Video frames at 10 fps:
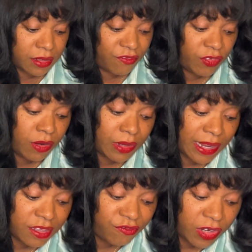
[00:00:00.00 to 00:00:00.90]
if you don't like
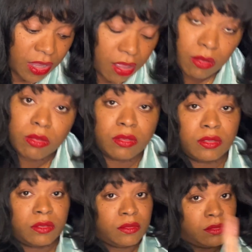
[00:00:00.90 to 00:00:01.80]
this video,
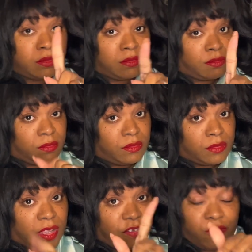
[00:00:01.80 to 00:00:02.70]

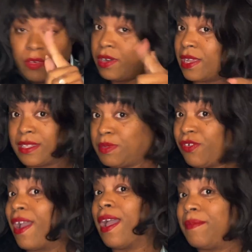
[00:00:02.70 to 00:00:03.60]
and if we're not
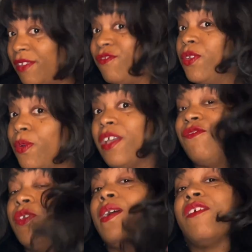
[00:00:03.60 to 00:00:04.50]
subscribed, if
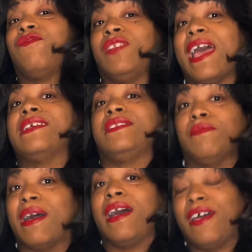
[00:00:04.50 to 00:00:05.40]
you have lasted
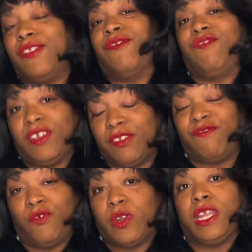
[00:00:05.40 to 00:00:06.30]
my other Field
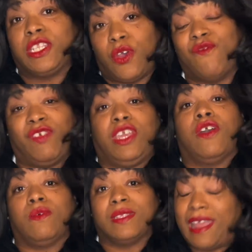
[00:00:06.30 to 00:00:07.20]
40 tote
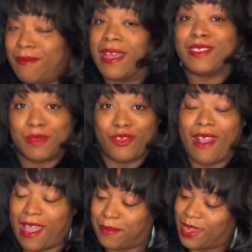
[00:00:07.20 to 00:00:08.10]
videos and have not
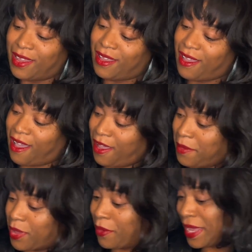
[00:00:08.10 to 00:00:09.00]
subscribed,
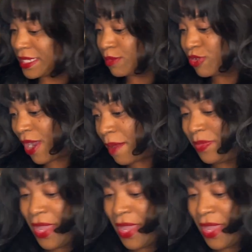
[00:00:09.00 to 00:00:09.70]
go ahead and subscribe